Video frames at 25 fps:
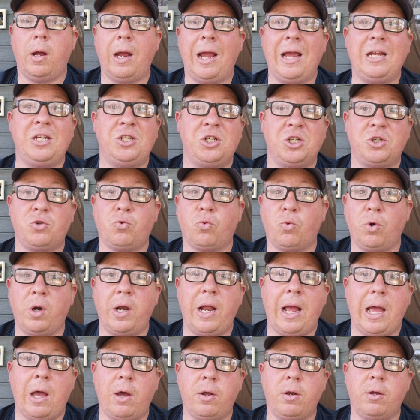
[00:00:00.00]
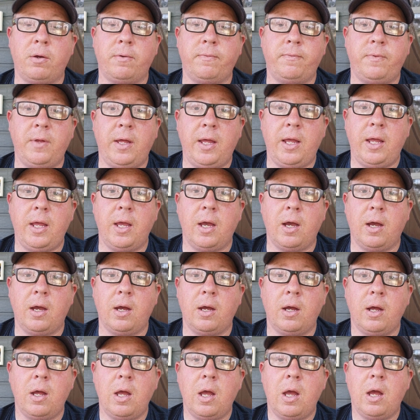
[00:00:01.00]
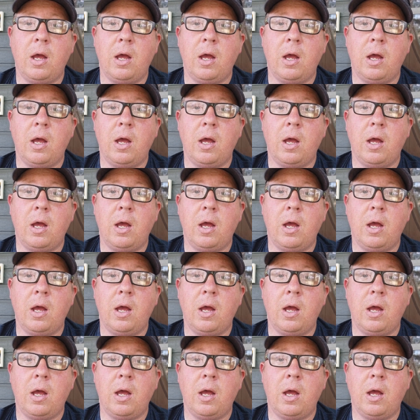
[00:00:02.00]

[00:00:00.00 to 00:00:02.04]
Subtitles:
had just run out of the